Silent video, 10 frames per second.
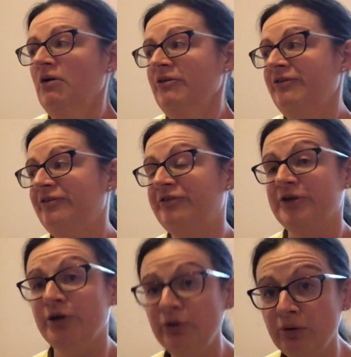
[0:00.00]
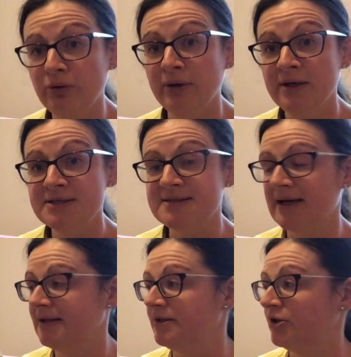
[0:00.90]
"Phew,"
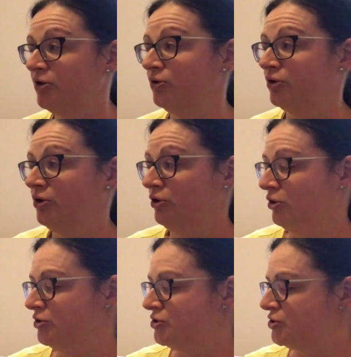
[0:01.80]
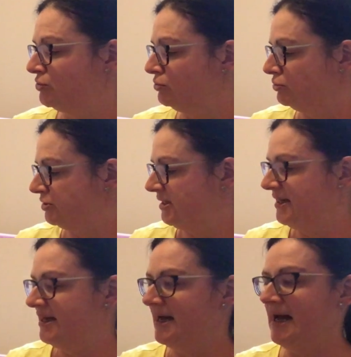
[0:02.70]
sighed the cook, consoled.
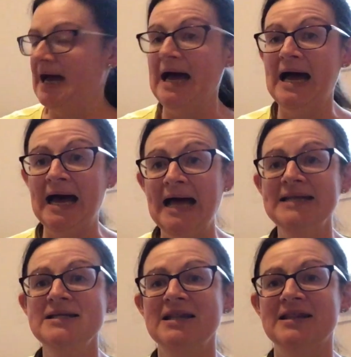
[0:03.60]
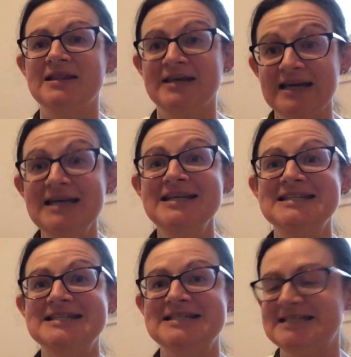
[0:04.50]
And they
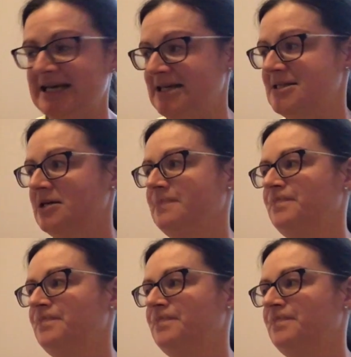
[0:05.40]
did.